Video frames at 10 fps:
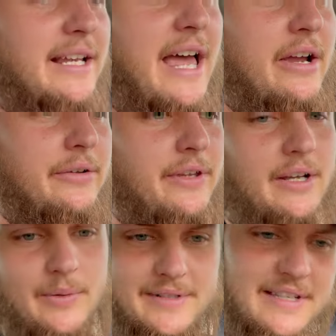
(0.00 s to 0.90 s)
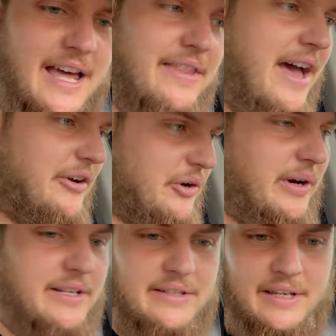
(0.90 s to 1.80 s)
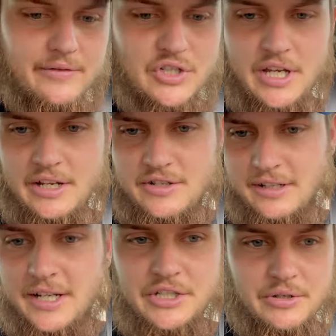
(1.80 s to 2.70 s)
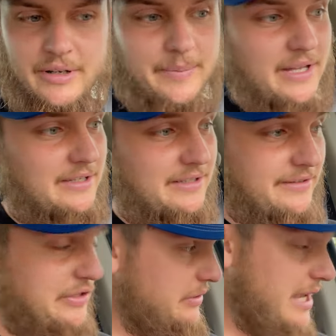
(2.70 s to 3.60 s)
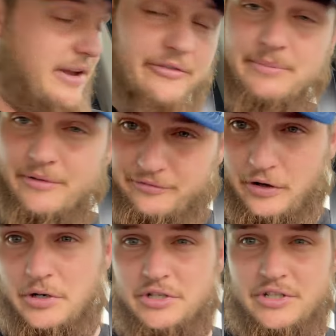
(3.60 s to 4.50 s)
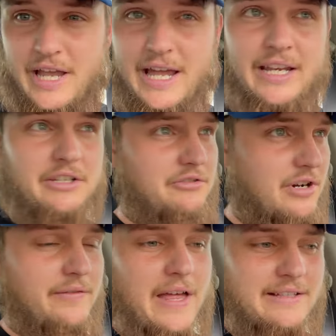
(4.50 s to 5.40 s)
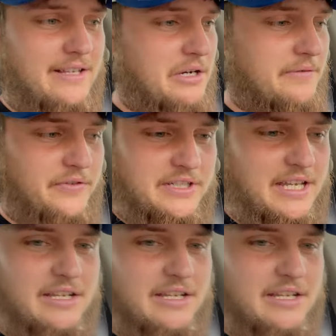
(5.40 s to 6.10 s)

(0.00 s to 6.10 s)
now, you're thinking, well, it's not that crazy of a change in luxury. But if you came from a first gen and you drove that sucker for 10